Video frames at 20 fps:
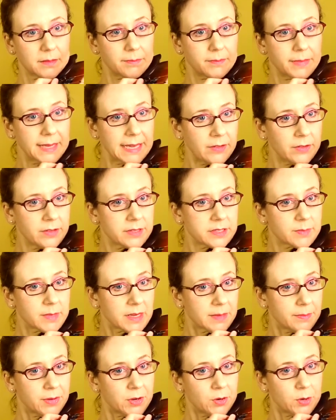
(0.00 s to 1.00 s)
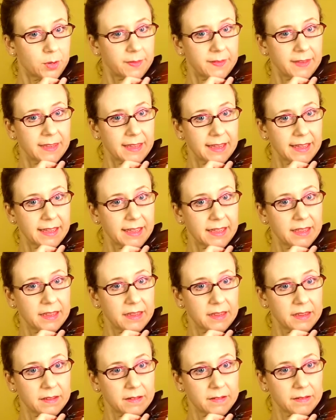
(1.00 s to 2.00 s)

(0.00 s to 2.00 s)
Balance my bow on the A.